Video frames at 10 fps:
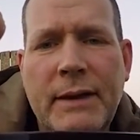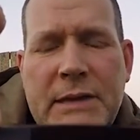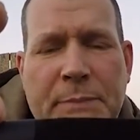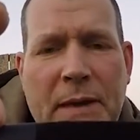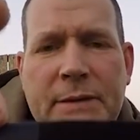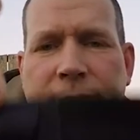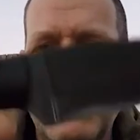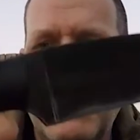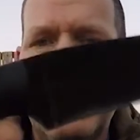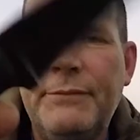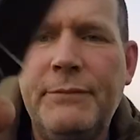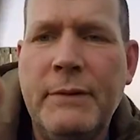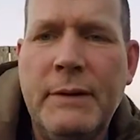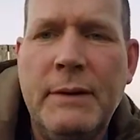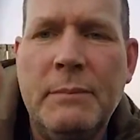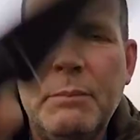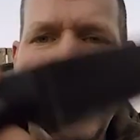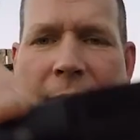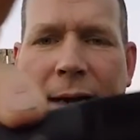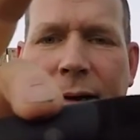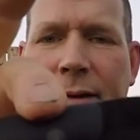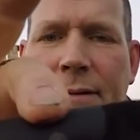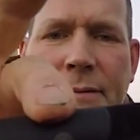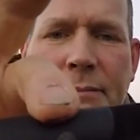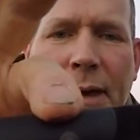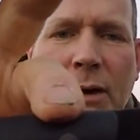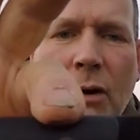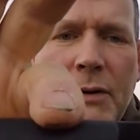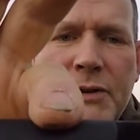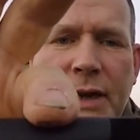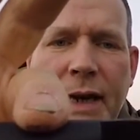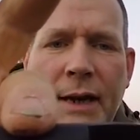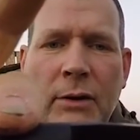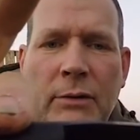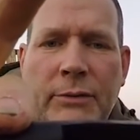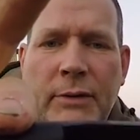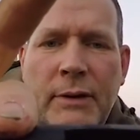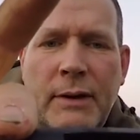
Expensive knife, black micarta scales.